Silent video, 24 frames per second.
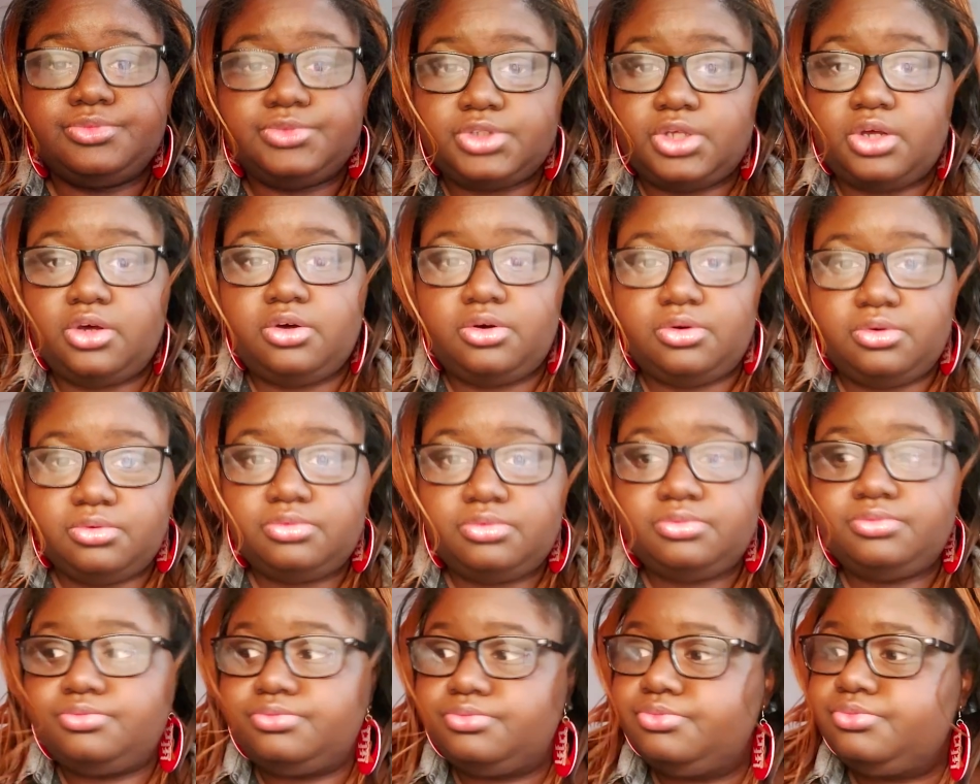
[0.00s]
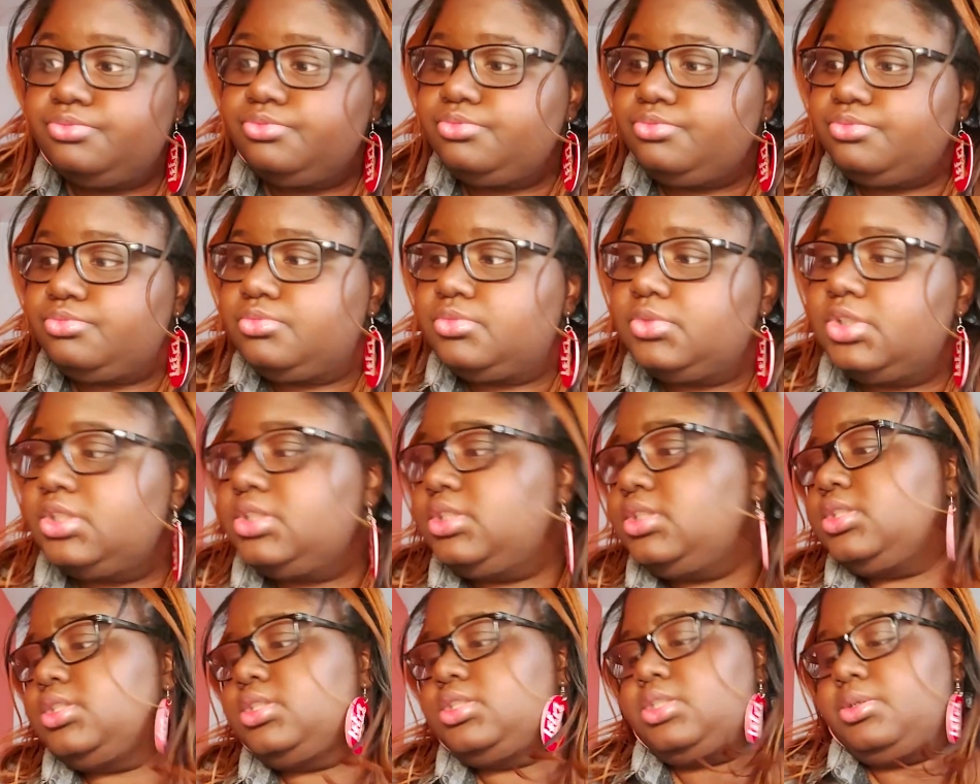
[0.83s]
So
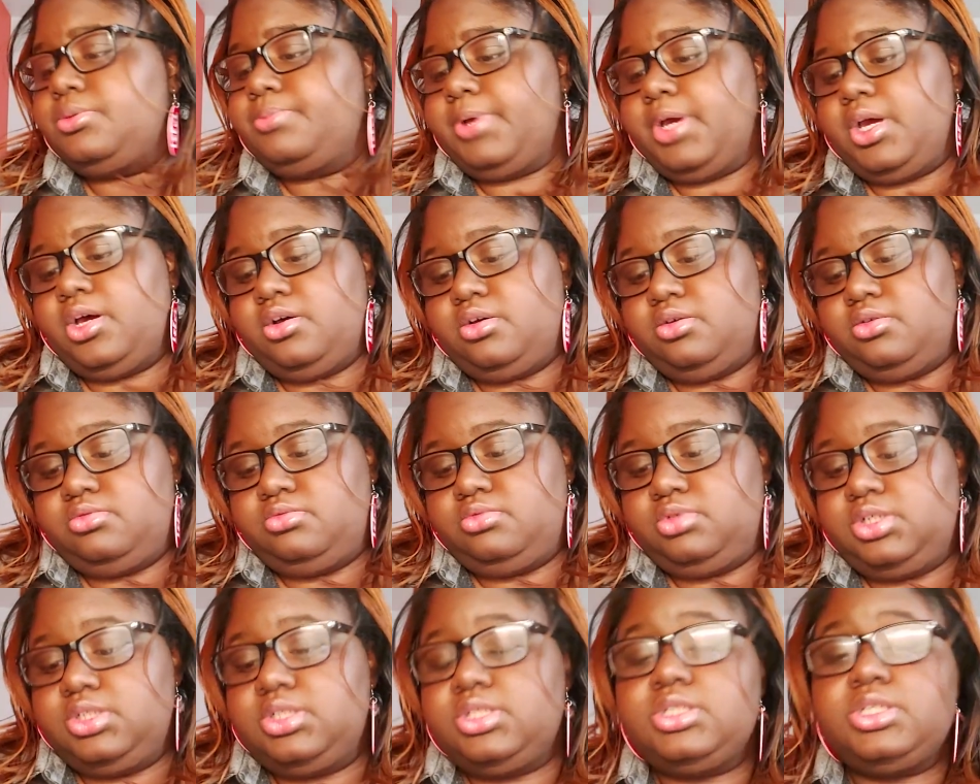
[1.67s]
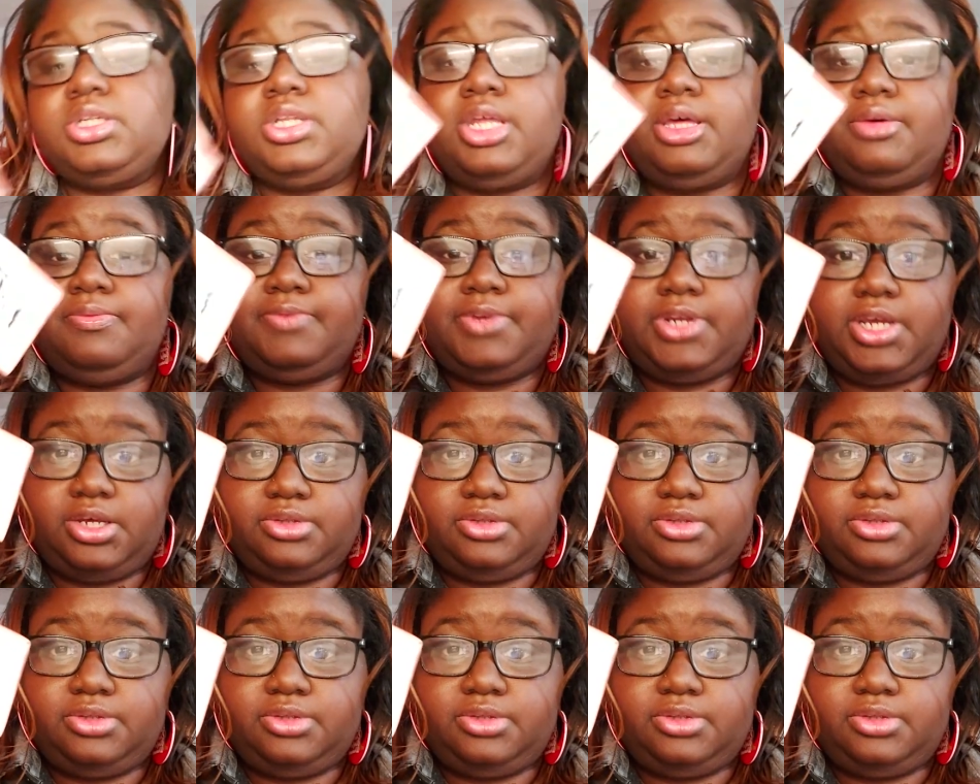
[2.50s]
this is 11